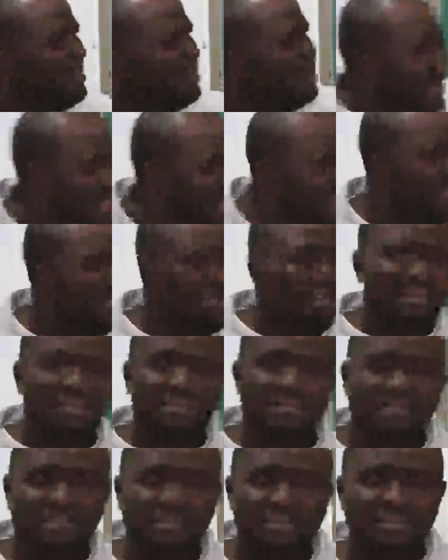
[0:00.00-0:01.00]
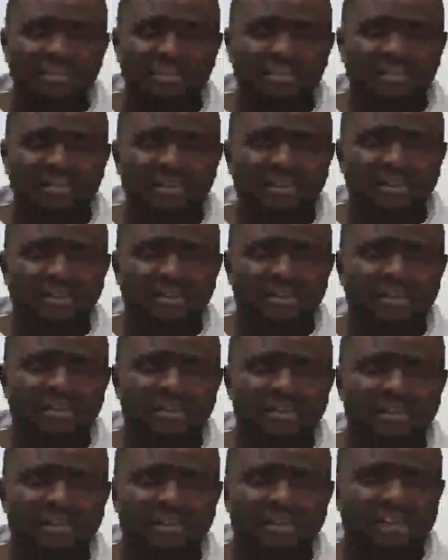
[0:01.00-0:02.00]
relatively.
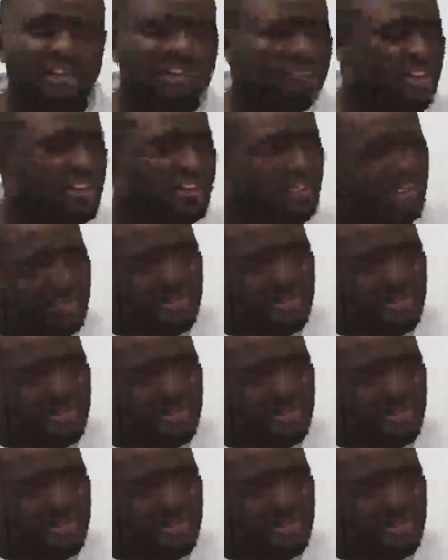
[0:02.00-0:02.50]
Like I try to